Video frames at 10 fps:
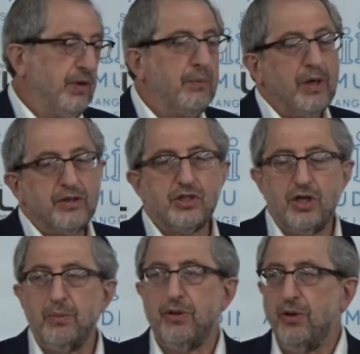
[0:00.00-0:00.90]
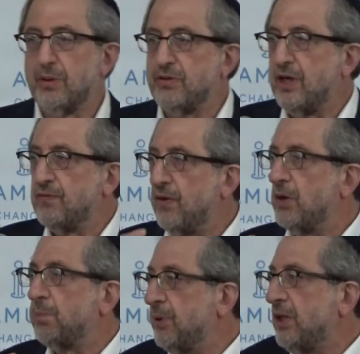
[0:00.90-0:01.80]
I want to share with you, I'm going to say
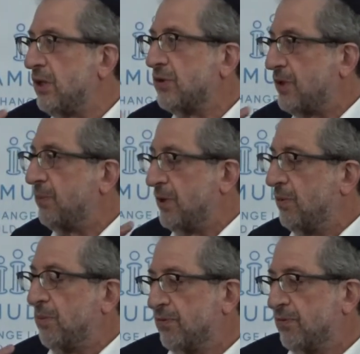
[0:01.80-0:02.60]
very obliquely because I want